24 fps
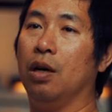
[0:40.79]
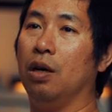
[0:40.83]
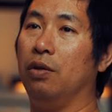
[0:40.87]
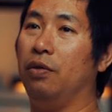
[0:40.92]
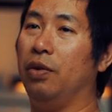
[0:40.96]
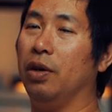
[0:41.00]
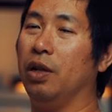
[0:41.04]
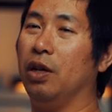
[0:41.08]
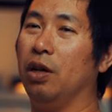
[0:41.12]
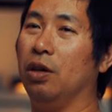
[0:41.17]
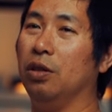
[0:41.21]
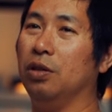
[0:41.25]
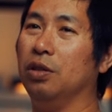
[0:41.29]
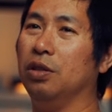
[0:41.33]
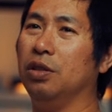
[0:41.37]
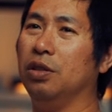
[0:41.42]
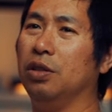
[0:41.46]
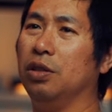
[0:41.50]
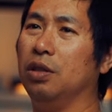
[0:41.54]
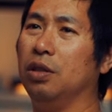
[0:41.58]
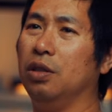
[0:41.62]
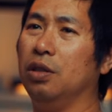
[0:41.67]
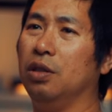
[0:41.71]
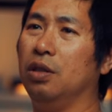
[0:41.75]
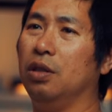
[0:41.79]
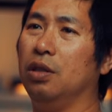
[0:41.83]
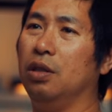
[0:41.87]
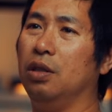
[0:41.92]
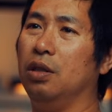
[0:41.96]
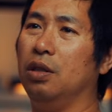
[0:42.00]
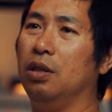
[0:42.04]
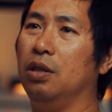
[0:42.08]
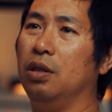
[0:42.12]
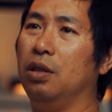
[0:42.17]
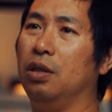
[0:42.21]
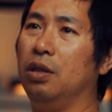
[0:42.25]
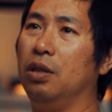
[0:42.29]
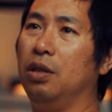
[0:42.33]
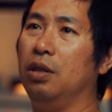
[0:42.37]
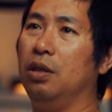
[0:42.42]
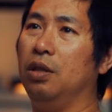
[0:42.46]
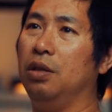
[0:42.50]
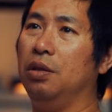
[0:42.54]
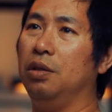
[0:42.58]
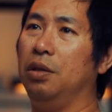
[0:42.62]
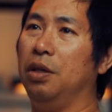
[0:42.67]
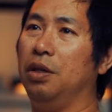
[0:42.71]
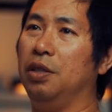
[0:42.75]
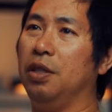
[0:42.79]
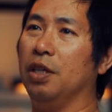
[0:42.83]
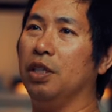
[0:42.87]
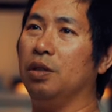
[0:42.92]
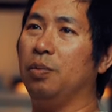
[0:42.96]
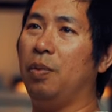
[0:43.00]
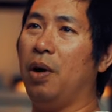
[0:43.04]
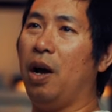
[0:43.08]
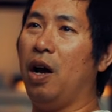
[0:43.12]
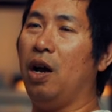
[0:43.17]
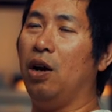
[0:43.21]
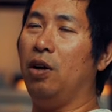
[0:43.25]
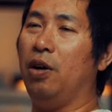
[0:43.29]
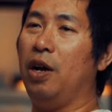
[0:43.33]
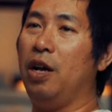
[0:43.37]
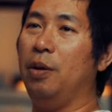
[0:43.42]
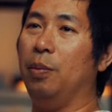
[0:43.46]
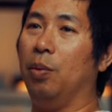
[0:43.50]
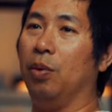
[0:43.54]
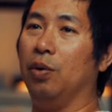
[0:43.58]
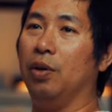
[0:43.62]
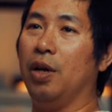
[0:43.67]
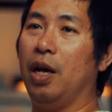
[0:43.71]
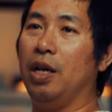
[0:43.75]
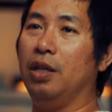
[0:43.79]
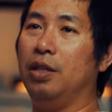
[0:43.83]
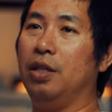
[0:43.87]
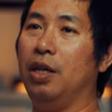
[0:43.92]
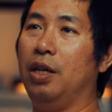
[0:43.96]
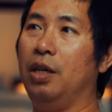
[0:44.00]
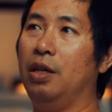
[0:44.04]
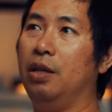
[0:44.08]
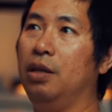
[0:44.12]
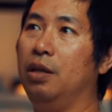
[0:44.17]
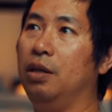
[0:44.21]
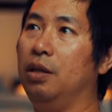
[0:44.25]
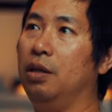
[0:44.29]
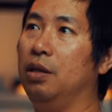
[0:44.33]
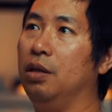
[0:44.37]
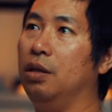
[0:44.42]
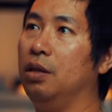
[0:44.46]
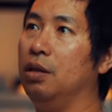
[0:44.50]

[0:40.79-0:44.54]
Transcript: covered calls. These expire April nineteenth.